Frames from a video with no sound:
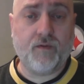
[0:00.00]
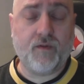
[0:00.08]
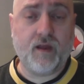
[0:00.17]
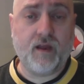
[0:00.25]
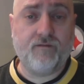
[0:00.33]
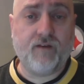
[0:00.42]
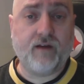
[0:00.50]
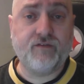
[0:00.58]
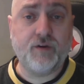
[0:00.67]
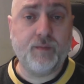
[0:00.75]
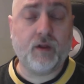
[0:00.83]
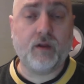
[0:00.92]
the
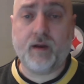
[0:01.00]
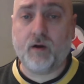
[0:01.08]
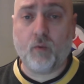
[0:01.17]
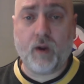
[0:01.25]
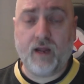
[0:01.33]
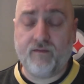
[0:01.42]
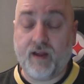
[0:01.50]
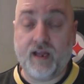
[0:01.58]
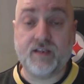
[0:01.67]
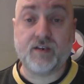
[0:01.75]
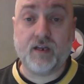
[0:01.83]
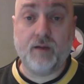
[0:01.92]
5G millimeter wave,
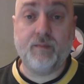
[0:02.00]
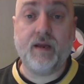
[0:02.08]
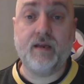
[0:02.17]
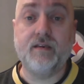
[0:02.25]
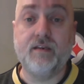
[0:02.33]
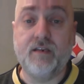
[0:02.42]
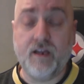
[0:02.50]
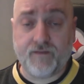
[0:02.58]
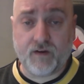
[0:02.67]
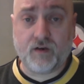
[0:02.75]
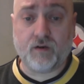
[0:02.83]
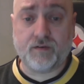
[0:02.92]
it's going to be
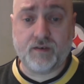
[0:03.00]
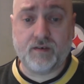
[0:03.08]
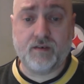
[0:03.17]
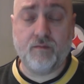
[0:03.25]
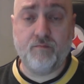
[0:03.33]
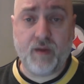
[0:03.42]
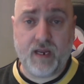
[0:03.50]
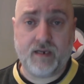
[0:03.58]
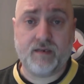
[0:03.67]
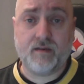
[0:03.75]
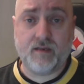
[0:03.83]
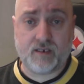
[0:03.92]
difficult to
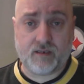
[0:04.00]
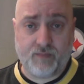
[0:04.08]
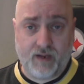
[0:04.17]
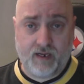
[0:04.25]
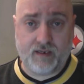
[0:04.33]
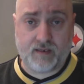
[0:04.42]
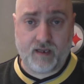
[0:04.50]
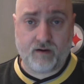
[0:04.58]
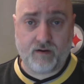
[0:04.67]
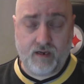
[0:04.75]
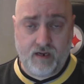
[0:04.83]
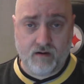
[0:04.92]
beat the speeds that
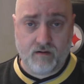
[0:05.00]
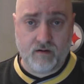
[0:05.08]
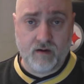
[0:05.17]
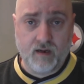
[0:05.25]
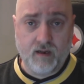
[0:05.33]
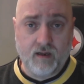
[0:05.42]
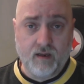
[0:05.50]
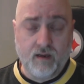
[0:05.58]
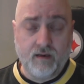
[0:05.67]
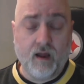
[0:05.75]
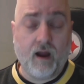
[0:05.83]
are here. Now,